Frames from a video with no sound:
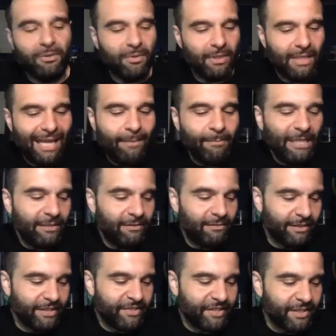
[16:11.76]
I mean,
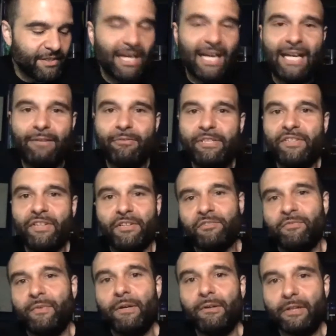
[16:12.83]
listen, I retouch
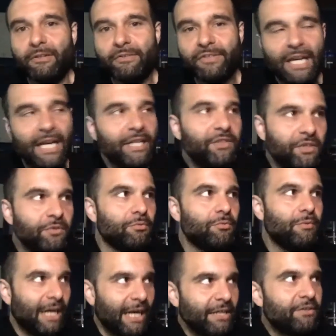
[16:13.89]
photos. I do
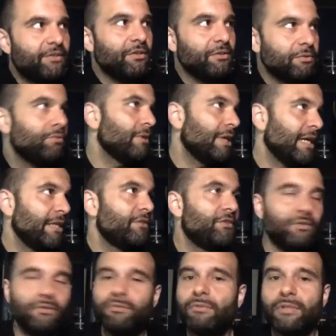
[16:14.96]

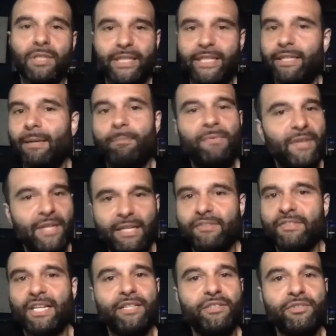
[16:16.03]
clean up things.
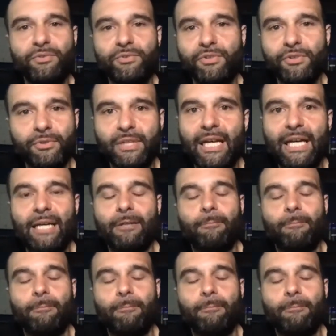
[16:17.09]
I do that.